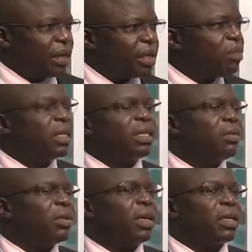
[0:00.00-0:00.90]
Let me
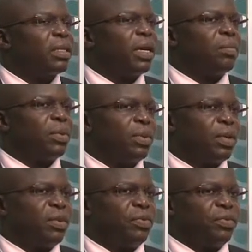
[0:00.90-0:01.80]
give you an example.
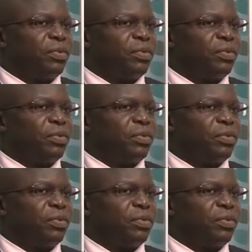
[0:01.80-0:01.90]
If